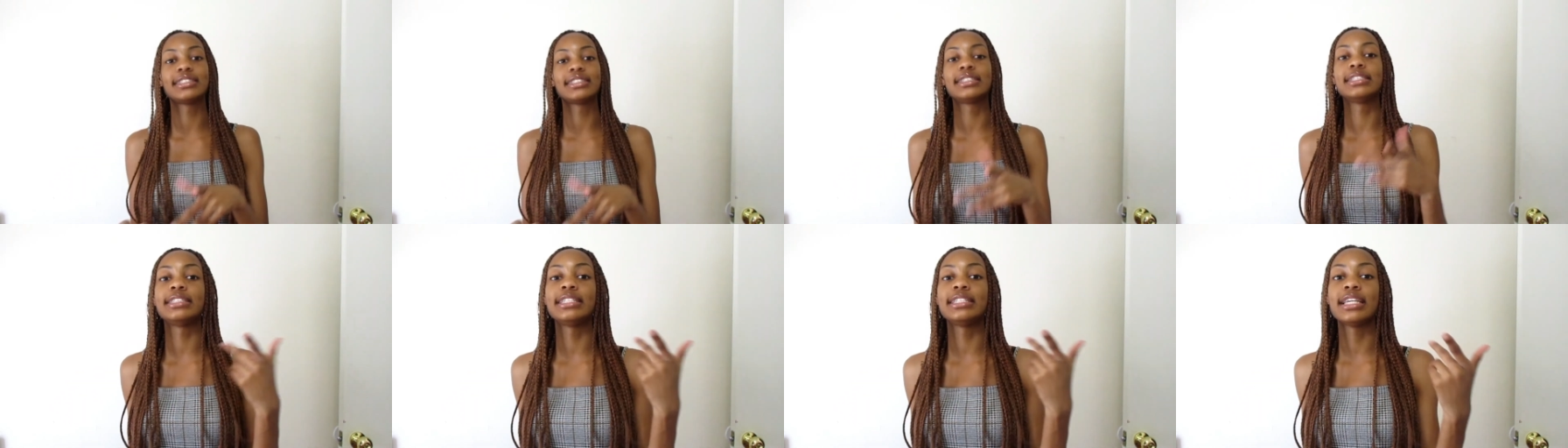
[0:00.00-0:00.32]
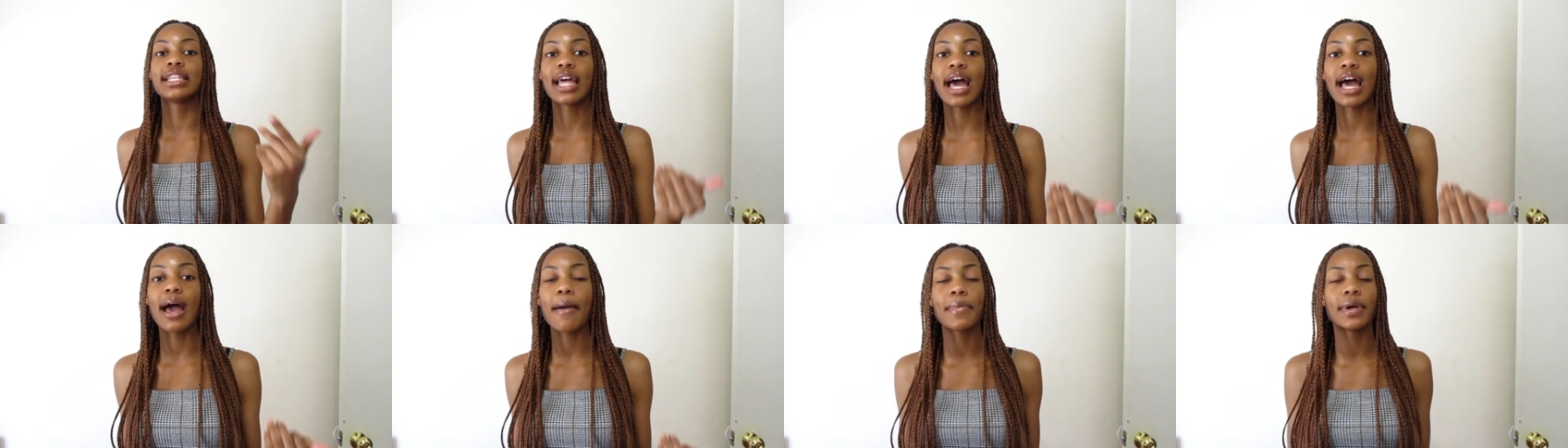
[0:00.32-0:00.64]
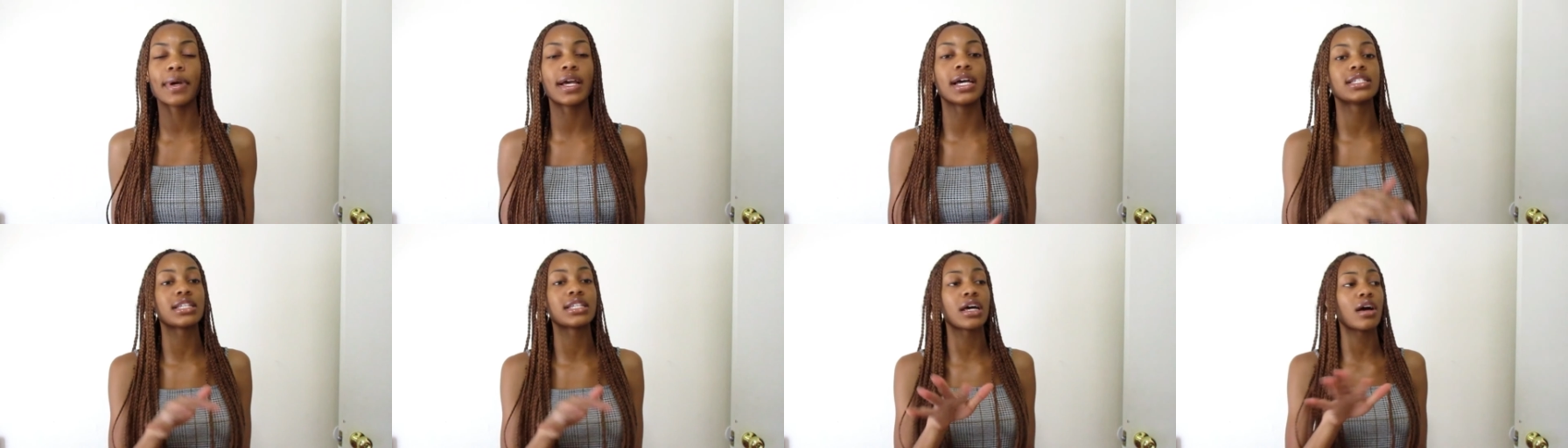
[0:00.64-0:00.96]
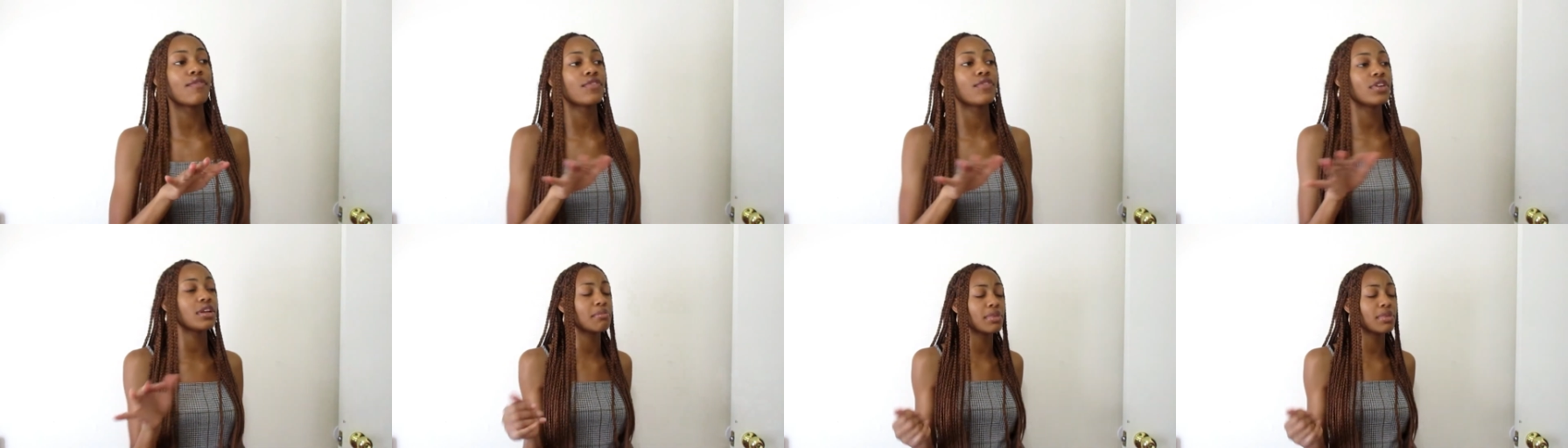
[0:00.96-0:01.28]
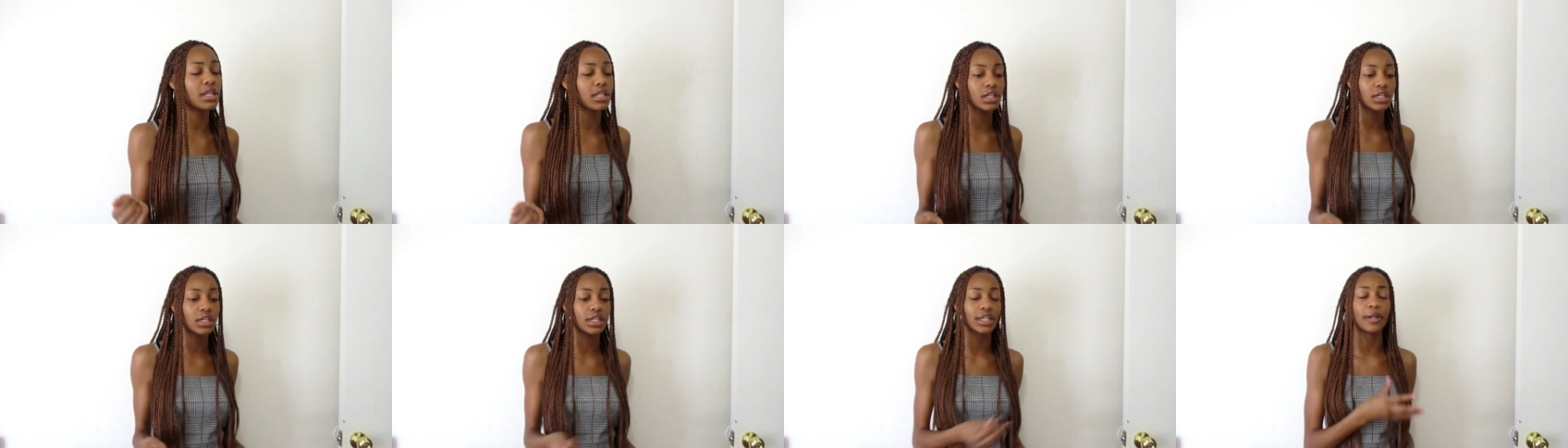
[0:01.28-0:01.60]
to see that because I'm going to
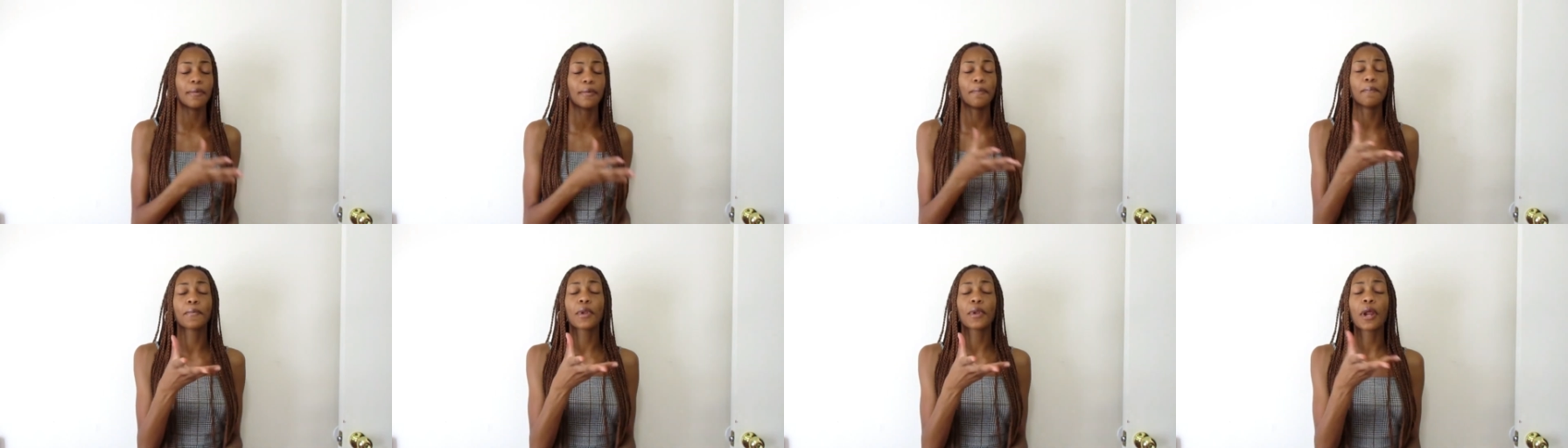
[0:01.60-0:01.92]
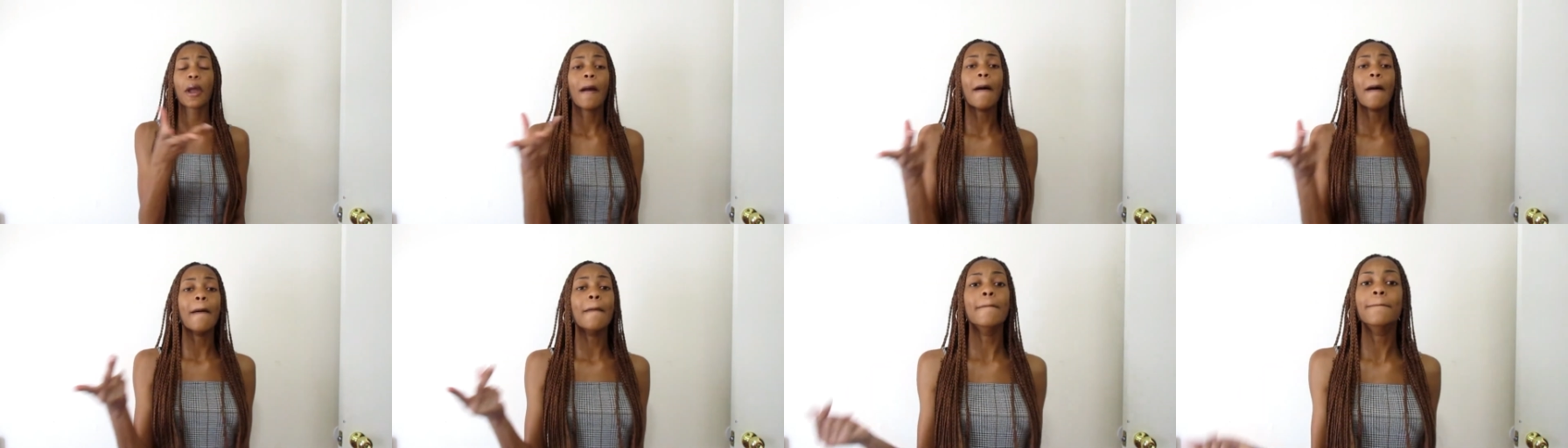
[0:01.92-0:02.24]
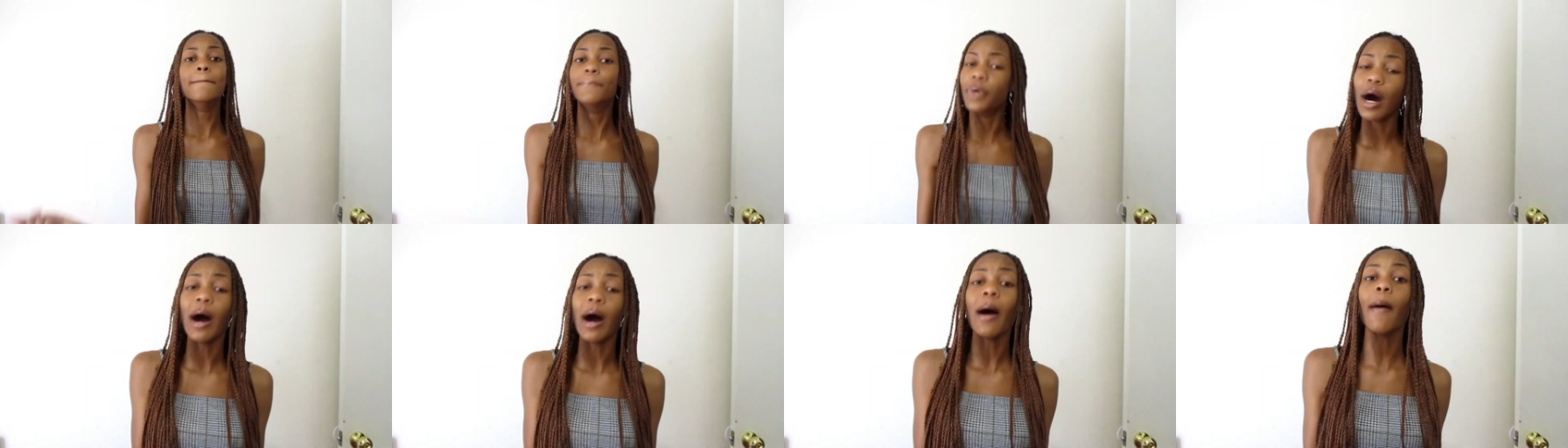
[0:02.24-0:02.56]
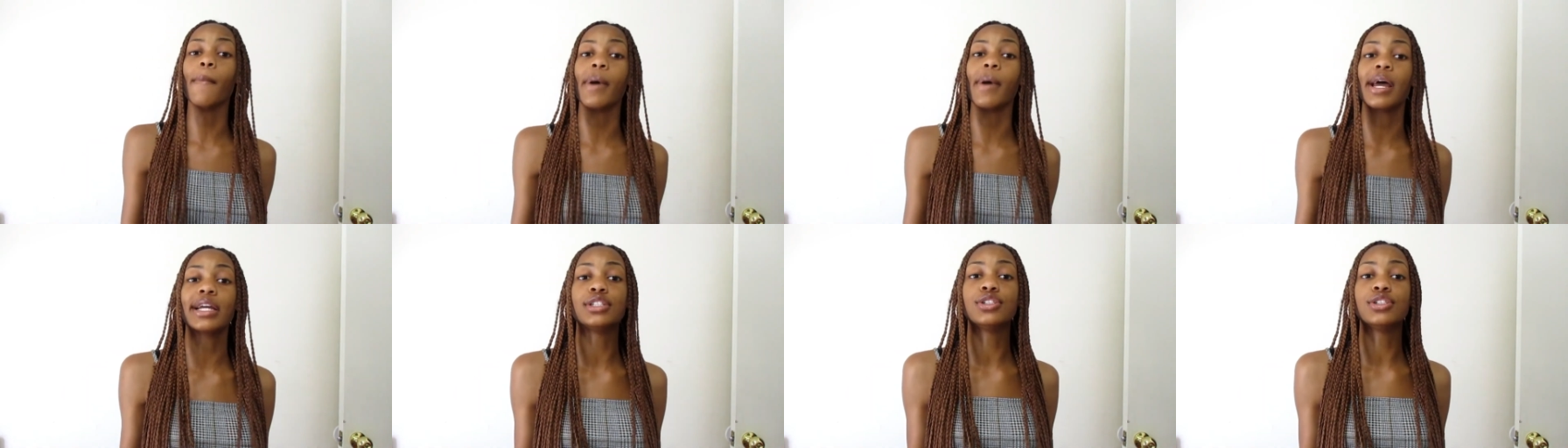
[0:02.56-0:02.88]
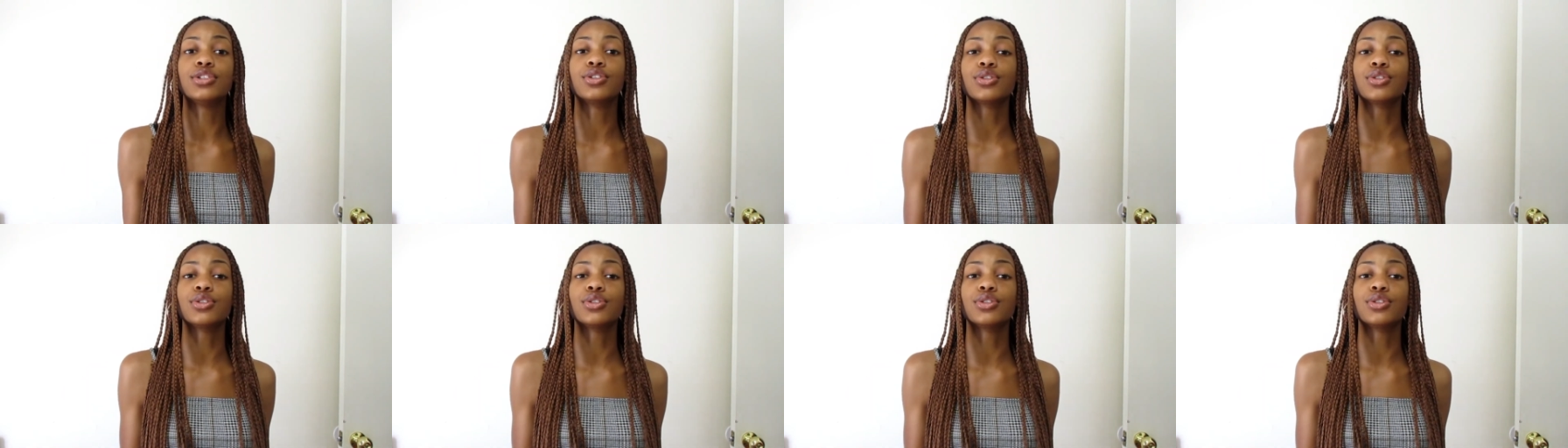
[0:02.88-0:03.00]
be looking bomb back to